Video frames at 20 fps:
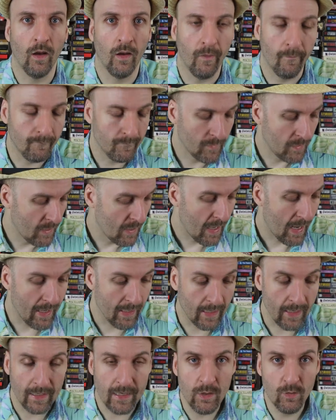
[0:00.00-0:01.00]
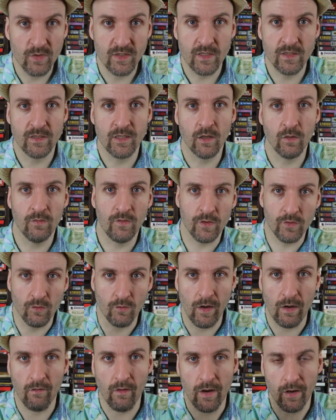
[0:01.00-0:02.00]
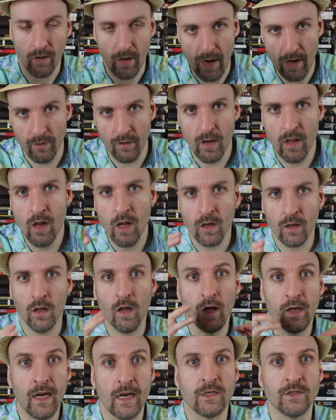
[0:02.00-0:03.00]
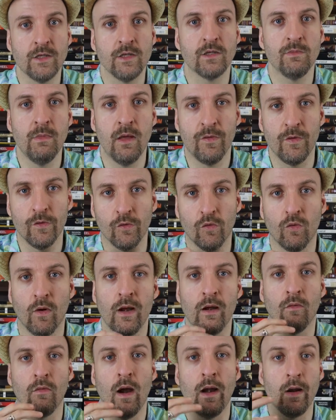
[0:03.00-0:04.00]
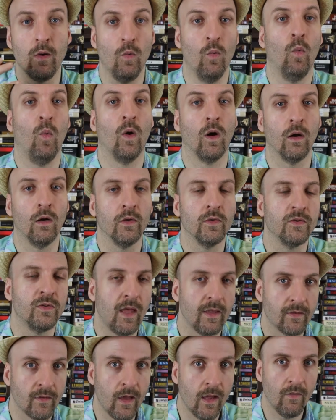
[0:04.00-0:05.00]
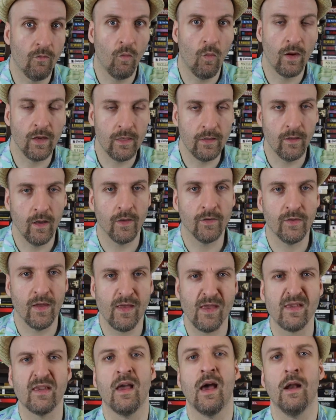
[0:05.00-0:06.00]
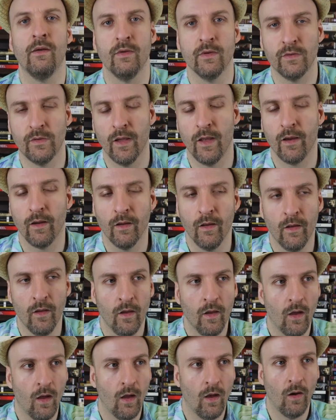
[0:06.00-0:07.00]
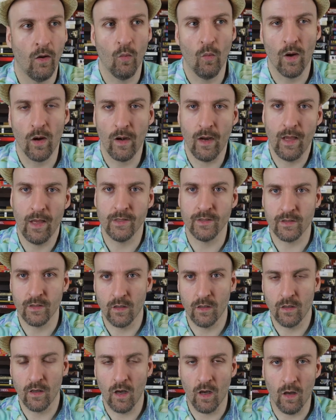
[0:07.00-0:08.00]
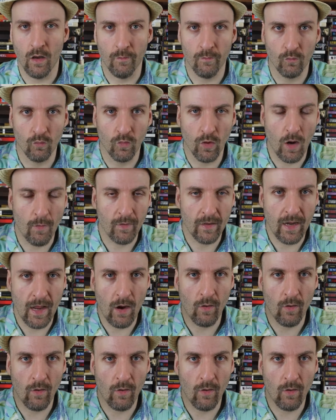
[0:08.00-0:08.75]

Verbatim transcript: Um, and again, he was considered this great writer. And Clark Ashton Smith is great at writing worlds. That's kind of what he does. That's kind of his thing. Uh, whereas uh, Robert E.